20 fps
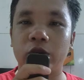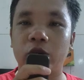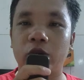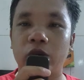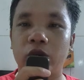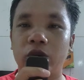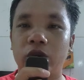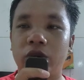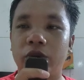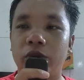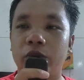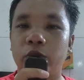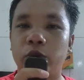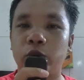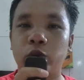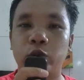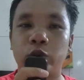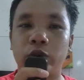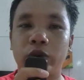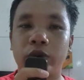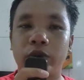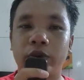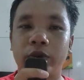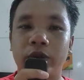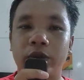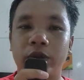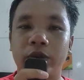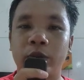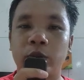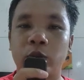if this was goodbye
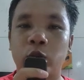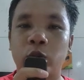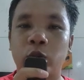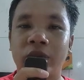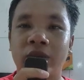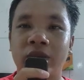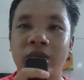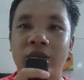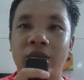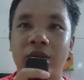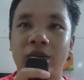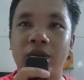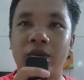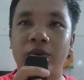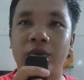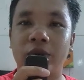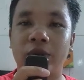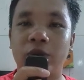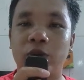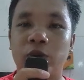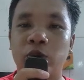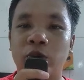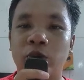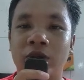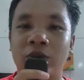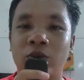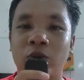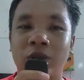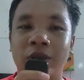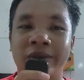forever.
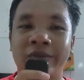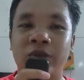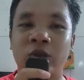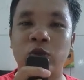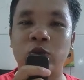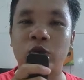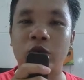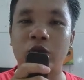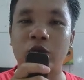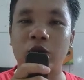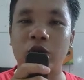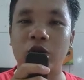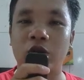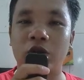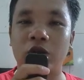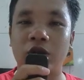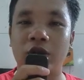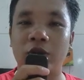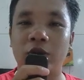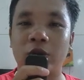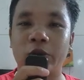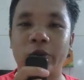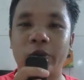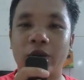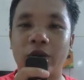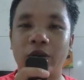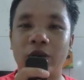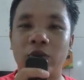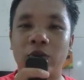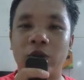In the days that followed,
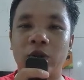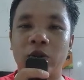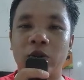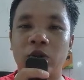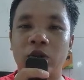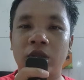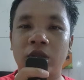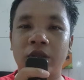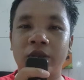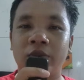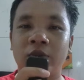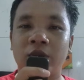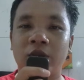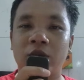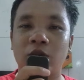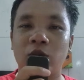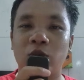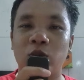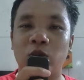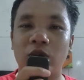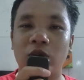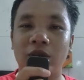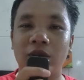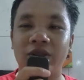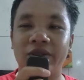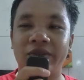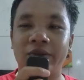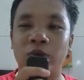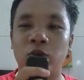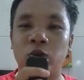Emma felt
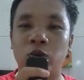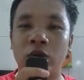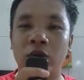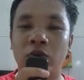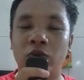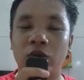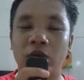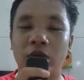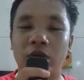conflicted.